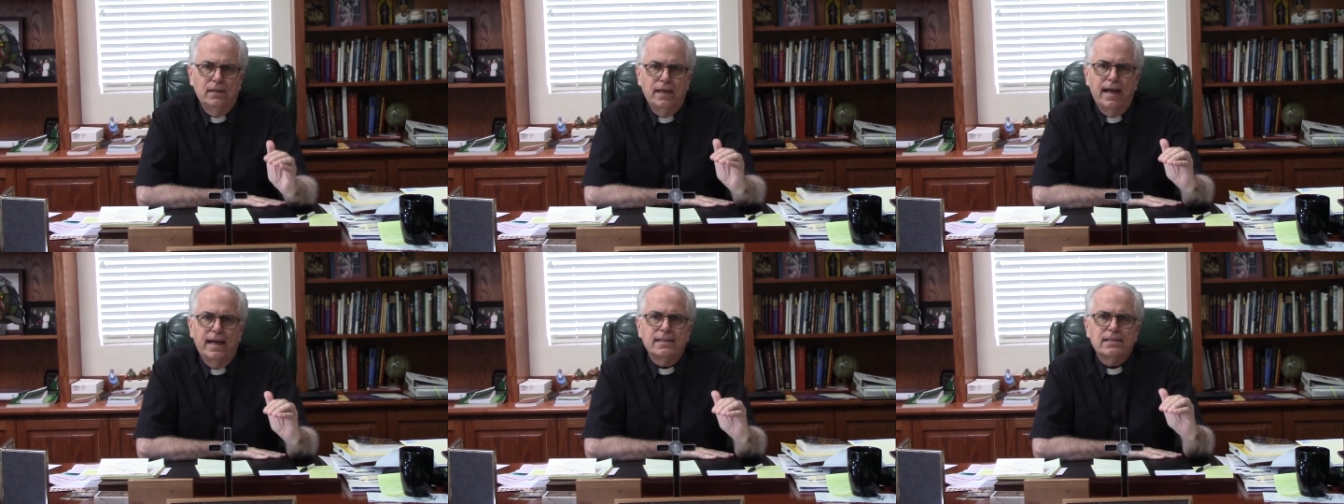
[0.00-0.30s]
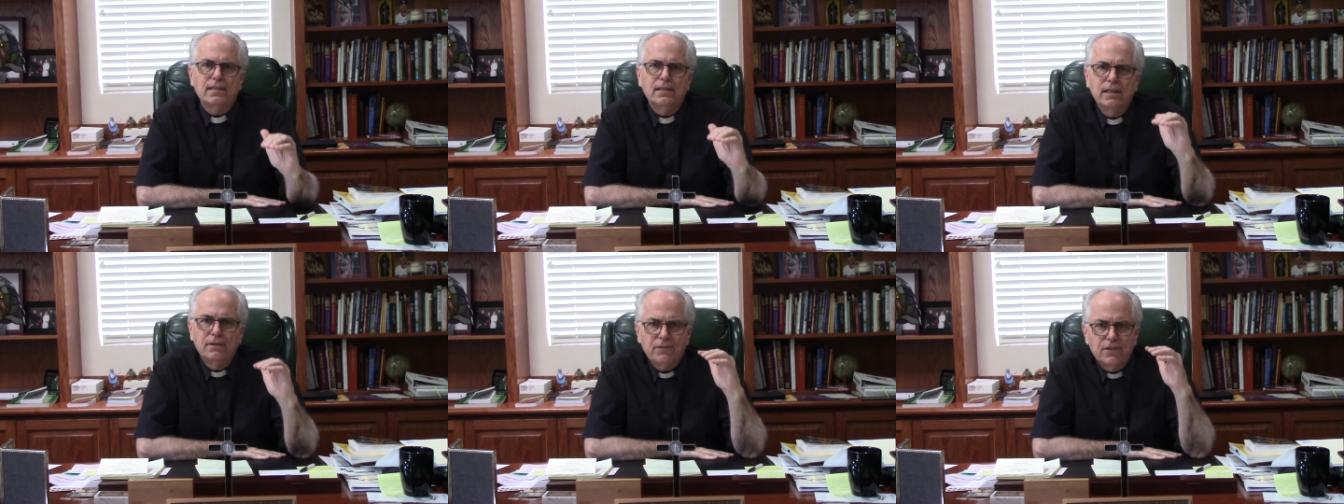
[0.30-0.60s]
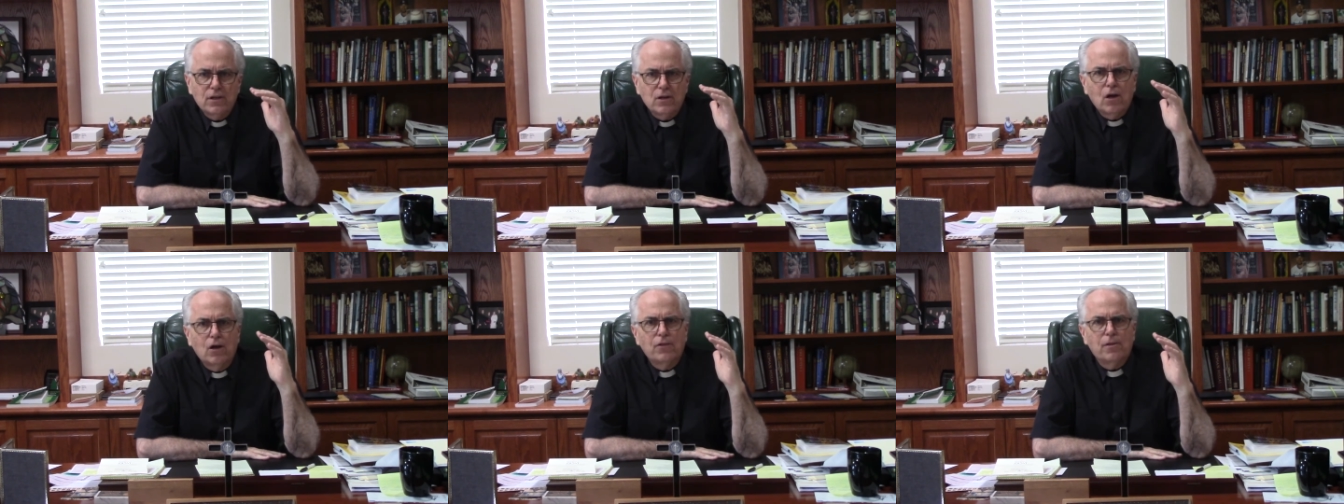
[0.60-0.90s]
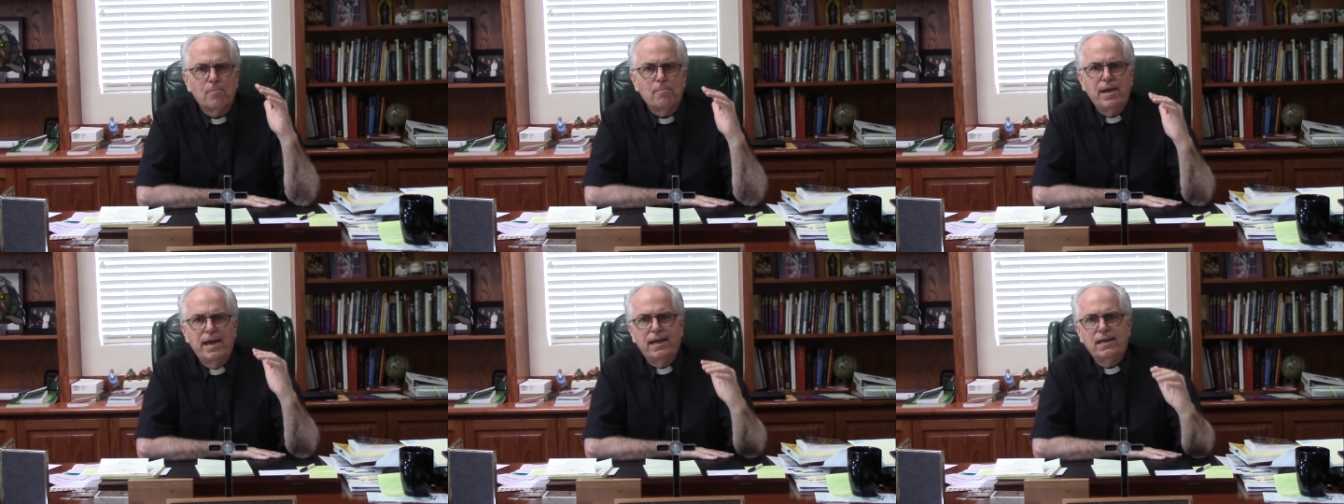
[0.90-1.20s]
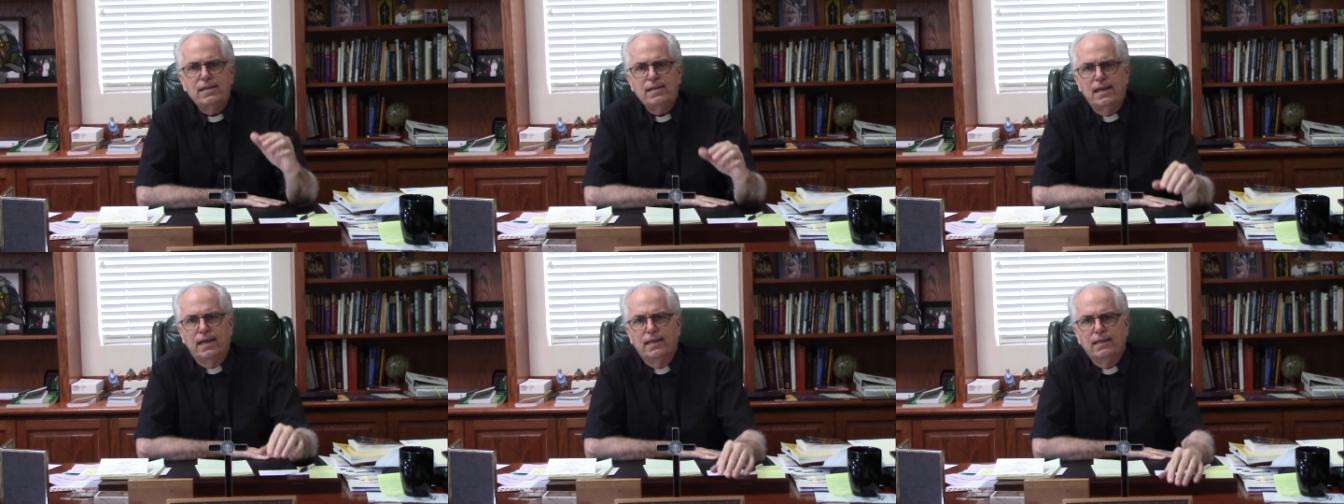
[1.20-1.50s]
has lifted all the
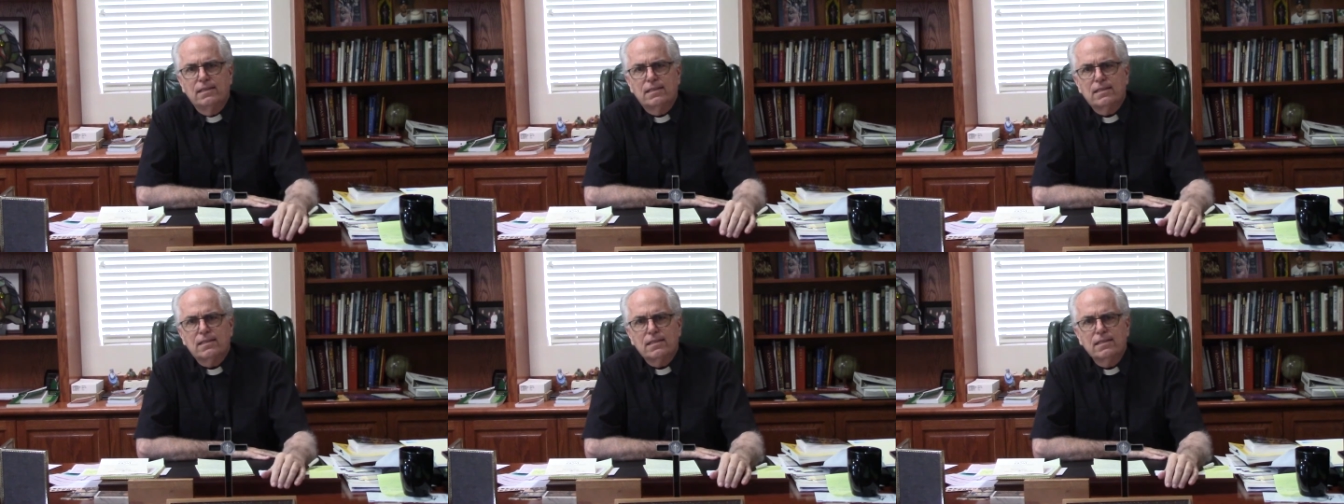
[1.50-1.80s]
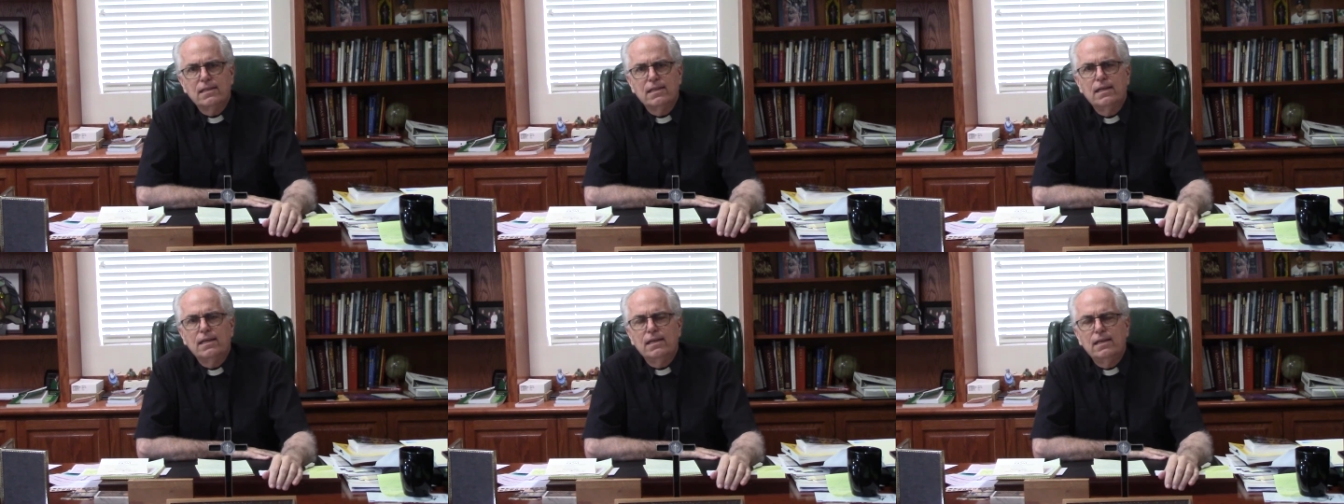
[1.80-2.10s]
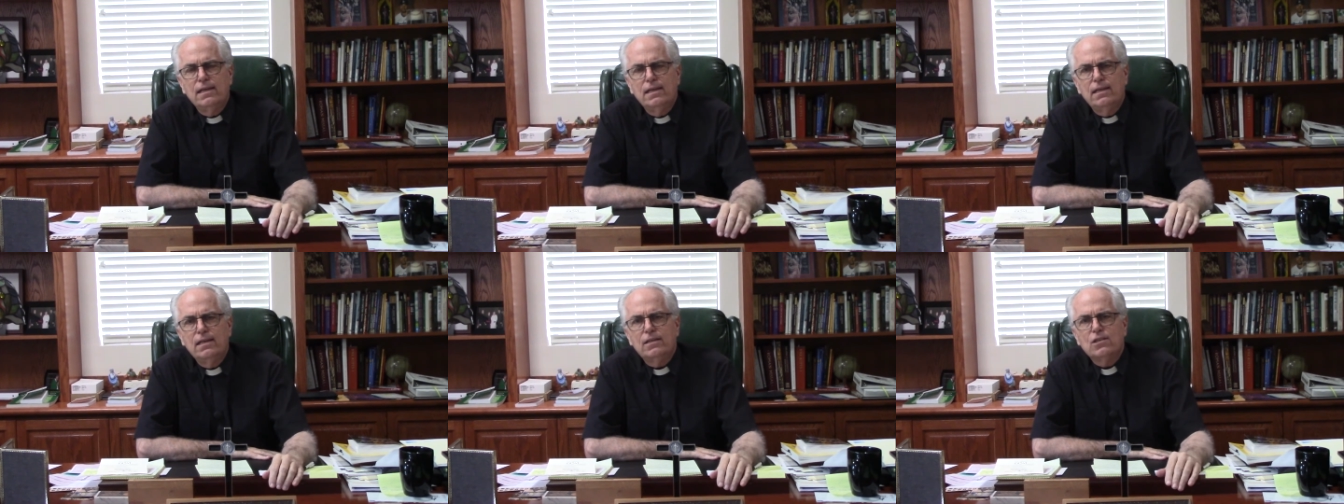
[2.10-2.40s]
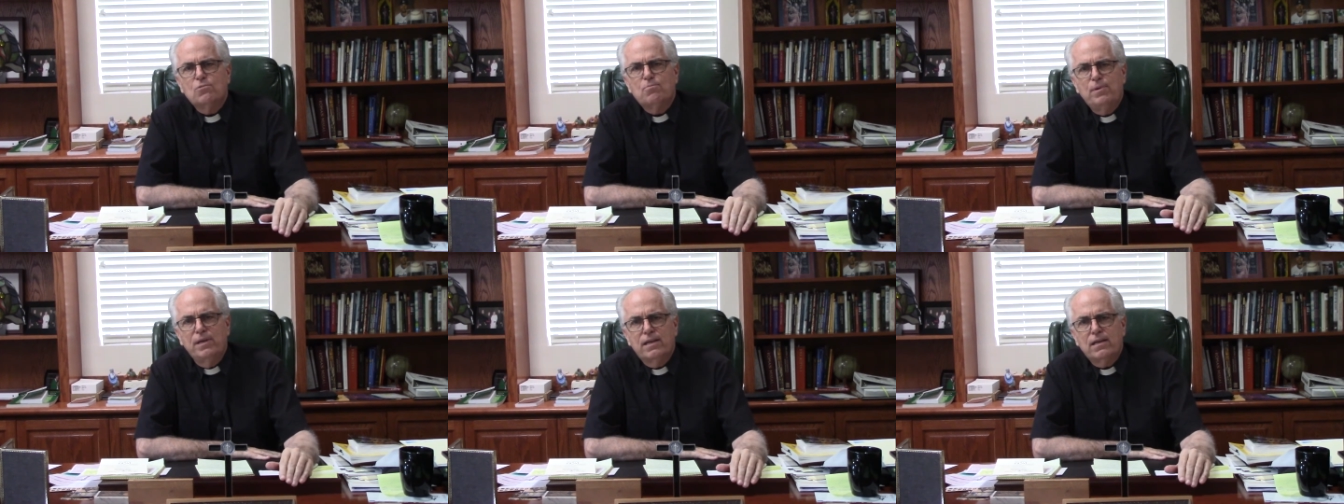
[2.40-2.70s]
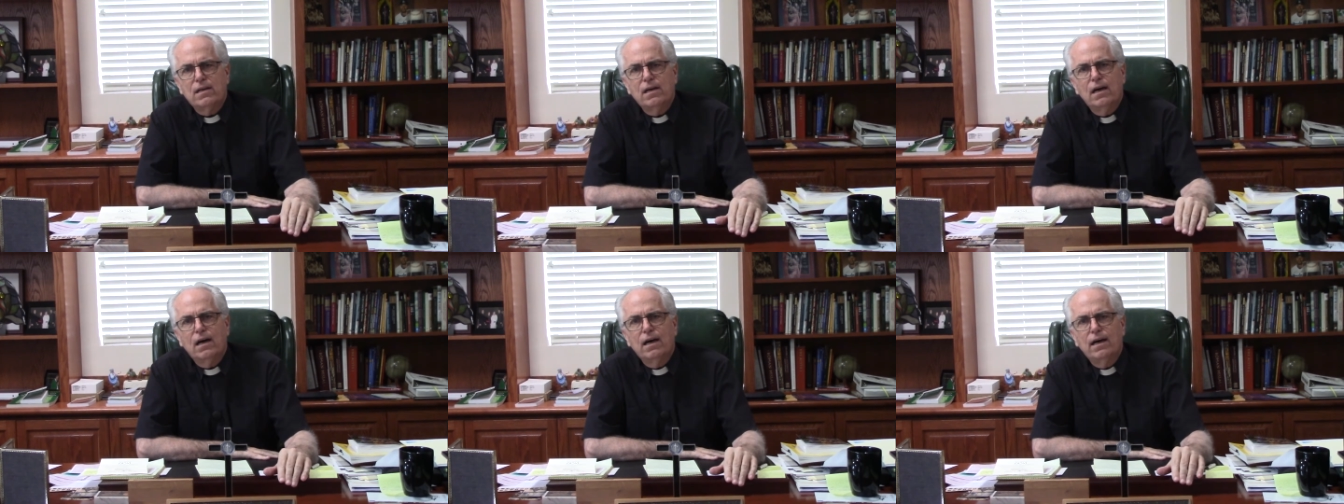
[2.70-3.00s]
mandates is
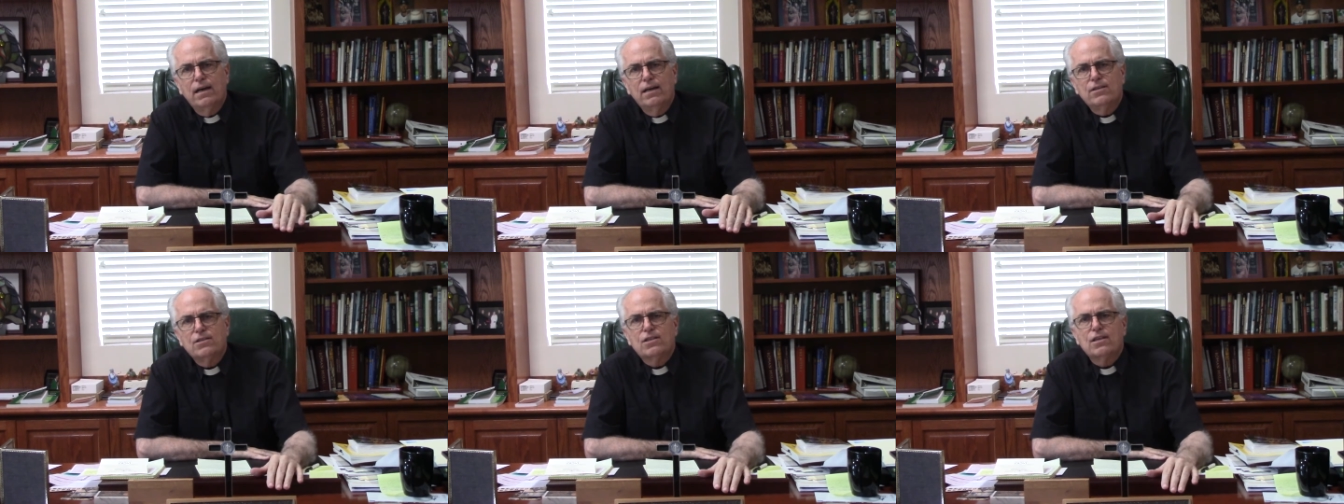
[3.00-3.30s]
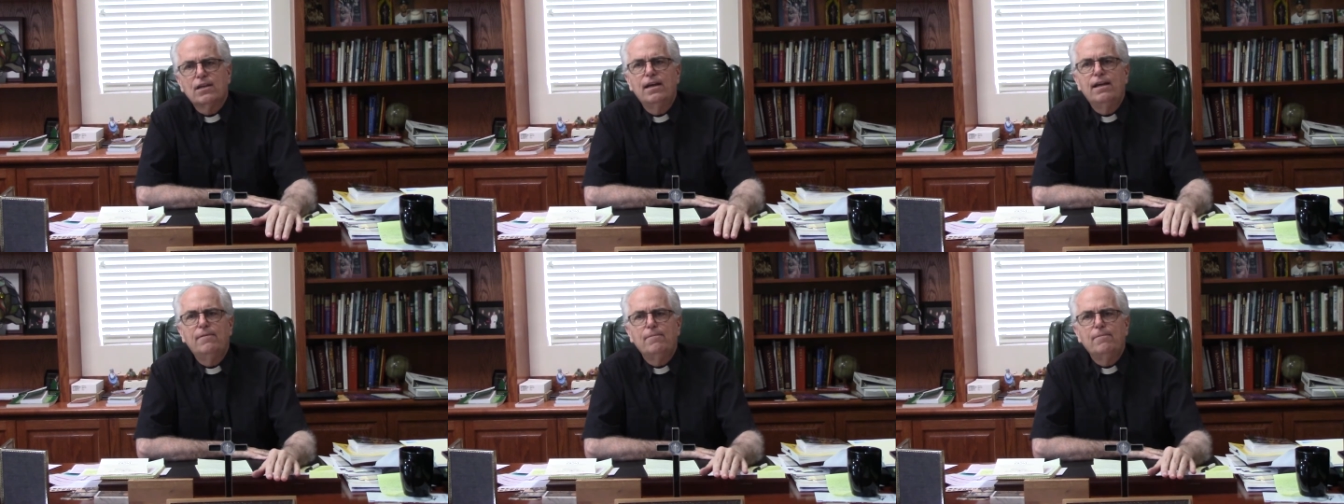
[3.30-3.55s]
because